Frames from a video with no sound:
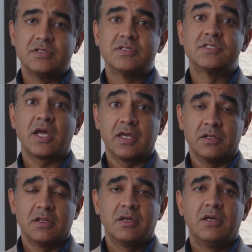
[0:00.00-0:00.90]

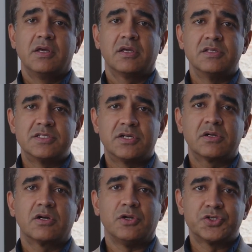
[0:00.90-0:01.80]
Second, consider
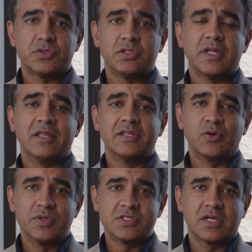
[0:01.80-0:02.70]
cultural and
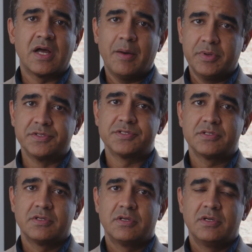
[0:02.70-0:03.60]
linguistic competence.
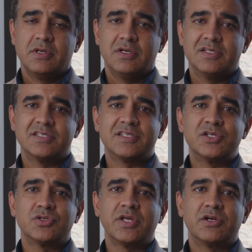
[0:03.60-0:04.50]
It's
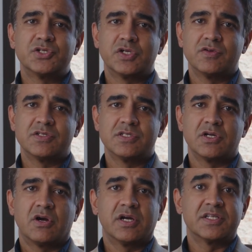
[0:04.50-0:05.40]
essential that your services
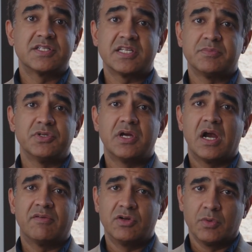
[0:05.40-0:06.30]
are accessible to
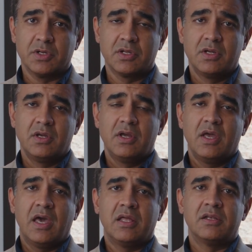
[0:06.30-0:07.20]
everyone
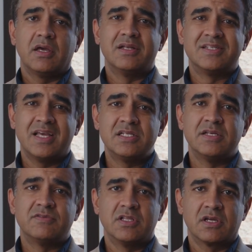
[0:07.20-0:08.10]
and
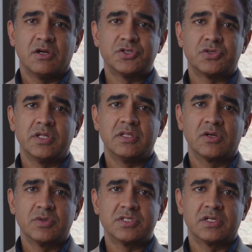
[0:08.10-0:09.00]
attentive to the cultural and
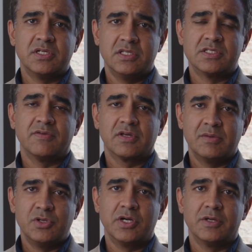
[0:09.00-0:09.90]
linguistic needs of the
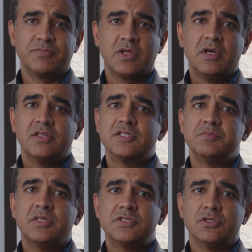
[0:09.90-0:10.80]
community. This
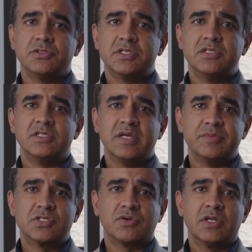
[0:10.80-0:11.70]
means you'll need to
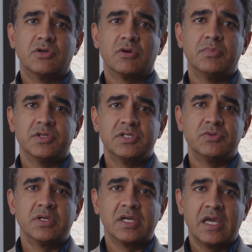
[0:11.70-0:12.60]
demonstrate your ability
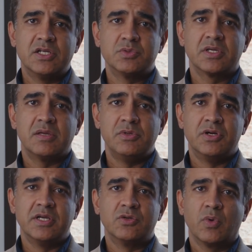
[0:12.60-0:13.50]
to engage with the
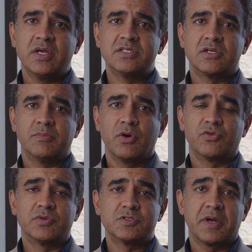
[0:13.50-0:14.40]
community in ways that are
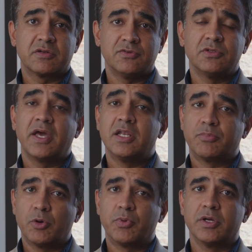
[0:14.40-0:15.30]
both respectful and
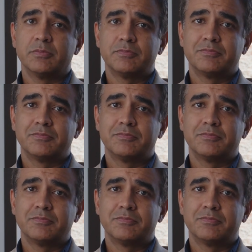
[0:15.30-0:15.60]
appropriate.